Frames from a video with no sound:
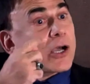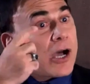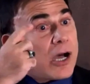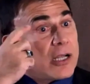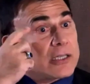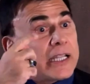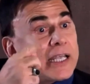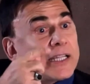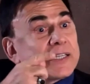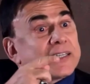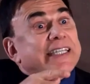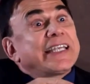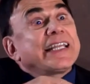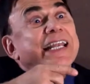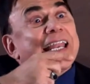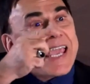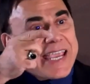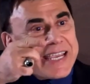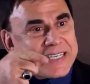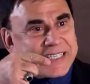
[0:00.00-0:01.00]
God
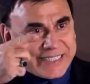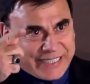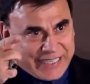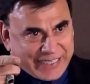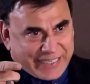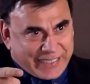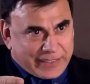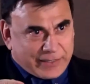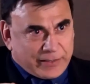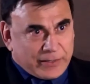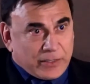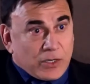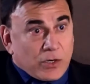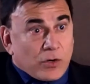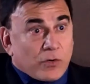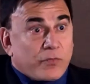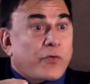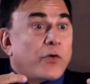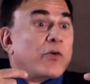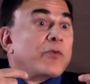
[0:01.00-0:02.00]
delays
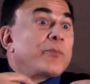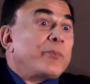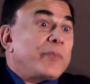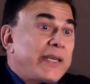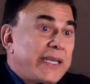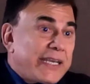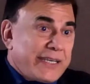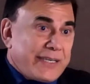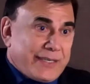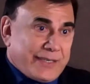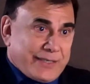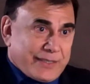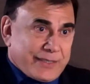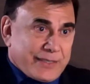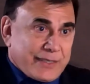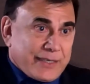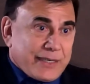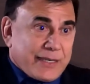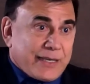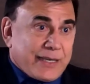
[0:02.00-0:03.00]
things for me
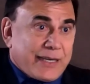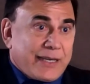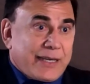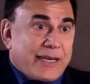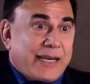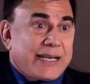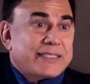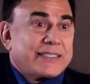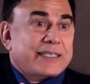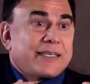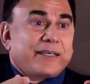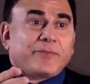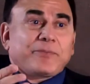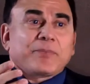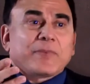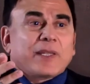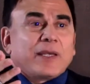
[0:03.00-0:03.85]
as a